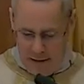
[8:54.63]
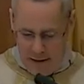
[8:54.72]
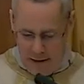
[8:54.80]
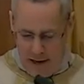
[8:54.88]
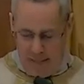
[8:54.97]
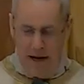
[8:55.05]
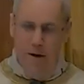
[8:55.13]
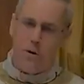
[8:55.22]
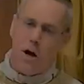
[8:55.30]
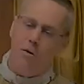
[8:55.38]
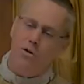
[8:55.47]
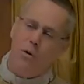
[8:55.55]
And then I
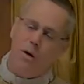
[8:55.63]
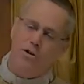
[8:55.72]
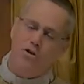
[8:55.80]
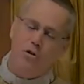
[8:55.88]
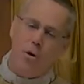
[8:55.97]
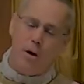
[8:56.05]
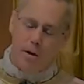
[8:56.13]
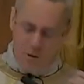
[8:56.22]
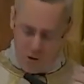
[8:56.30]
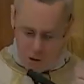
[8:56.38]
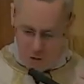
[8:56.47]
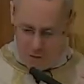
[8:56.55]
was
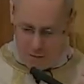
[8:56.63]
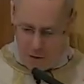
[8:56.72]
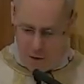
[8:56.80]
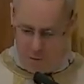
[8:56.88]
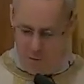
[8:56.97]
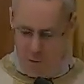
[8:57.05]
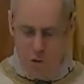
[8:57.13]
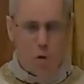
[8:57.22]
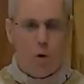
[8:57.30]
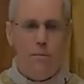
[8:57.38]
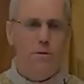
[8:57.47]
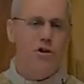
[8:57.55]
drawn to the beautiful
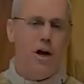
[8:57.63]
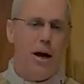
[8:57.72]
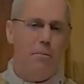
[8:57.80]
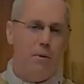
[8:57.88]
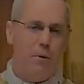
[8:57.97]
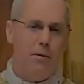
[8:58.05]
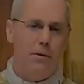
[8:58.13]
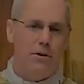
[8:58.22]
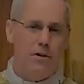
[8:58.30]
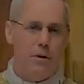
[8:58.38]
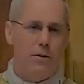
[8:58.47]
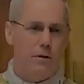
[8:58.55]
dorm chapel
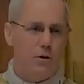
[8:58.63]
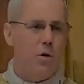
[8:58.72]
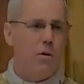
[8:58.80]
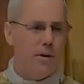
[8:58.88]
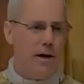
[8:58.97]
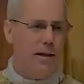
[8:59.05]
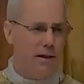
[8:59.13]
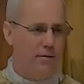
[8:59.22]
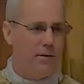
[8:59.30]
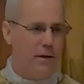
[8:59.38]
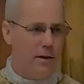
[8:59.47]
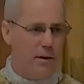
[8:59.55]
in the dorm that I
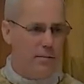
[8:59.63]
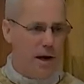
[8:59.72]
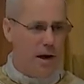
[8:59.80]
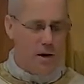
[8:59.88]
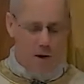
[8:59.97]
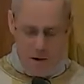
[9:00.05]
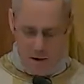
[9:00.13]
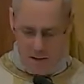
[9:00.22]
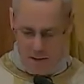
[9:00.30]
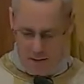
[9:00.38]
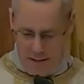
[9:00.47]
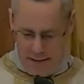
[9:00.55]
lived in, Alumni
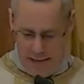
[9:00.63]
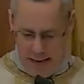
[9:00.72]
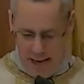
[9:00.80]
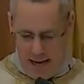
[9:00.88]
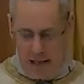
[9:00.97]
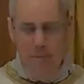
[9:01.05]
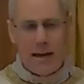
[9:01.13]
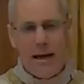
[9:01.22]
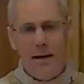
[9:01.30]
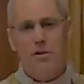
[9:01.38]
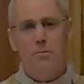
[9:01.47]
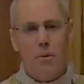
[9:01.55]
Hall. And I
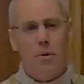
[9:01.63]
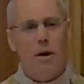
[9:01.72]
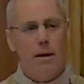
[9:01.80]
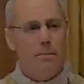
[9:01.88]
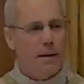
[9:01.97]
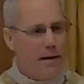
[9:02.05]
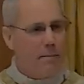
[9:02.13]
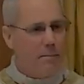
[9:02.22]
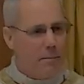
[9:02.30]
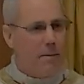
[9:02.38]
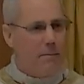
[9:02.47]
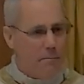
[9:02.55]
began to
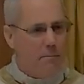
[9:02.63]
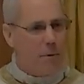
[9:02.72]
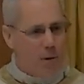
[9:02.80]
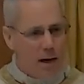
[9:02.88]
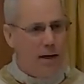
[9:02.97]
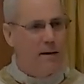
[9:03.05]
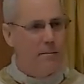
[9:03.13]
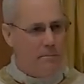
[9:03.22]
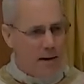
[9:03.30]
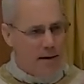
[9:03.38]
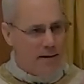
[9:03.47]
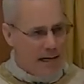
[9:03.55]
pray
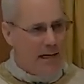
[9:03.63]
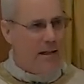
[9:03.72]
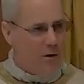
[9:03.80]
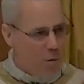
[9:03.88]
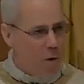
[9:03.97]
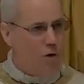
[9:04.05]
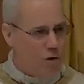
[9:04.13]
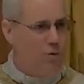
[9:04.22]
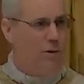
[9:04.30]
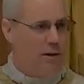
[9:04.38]
my daily rosary